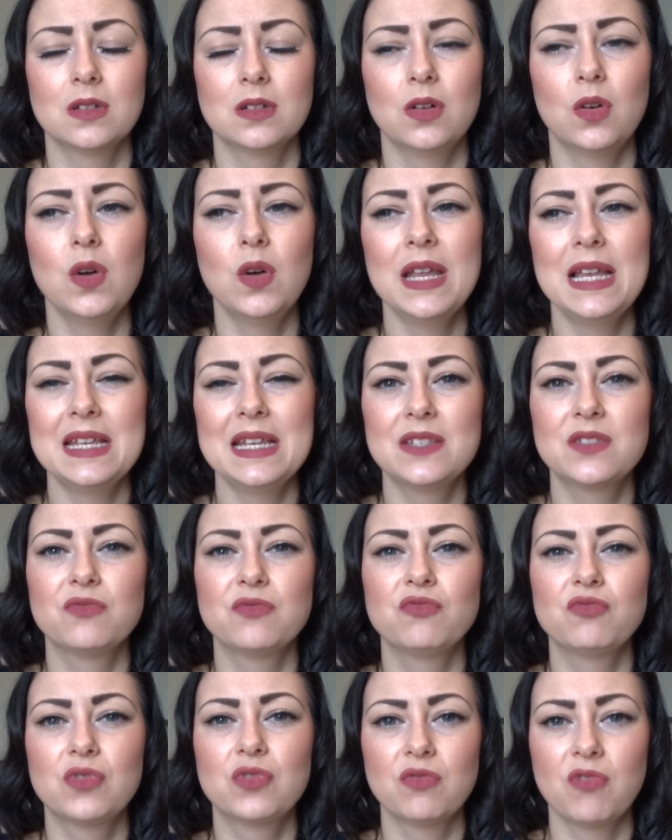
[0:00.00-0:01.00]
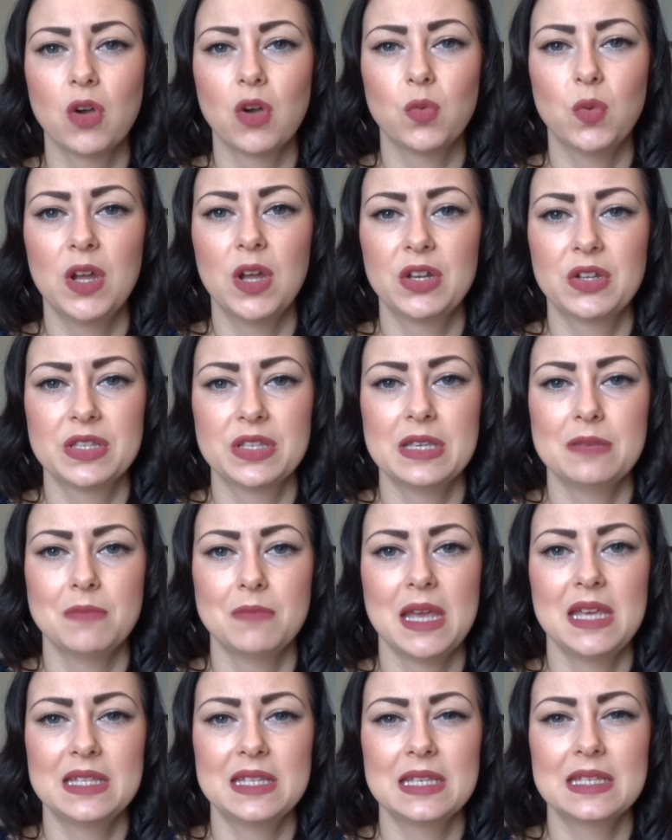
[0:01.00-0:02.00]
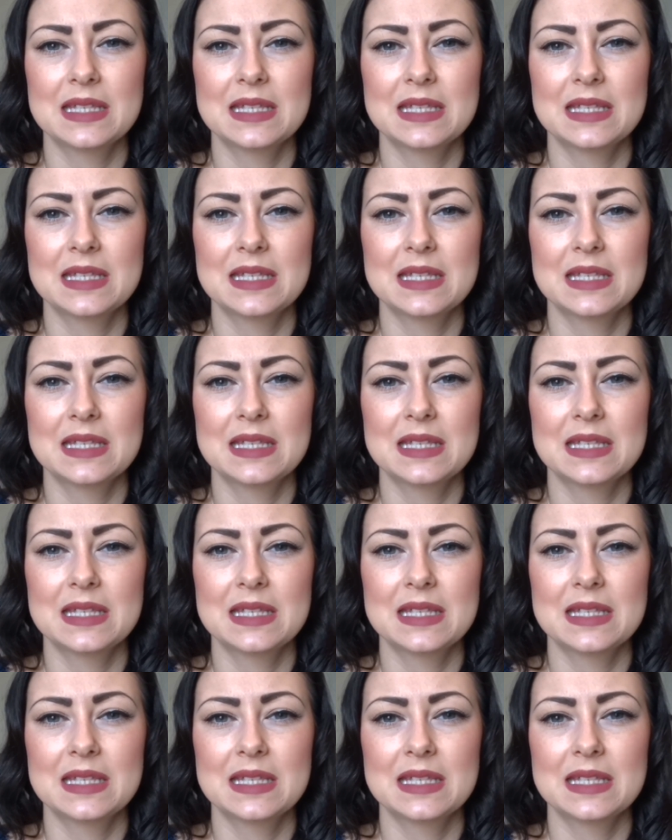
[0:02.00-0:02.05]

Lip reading: oily's the wrong word because it makes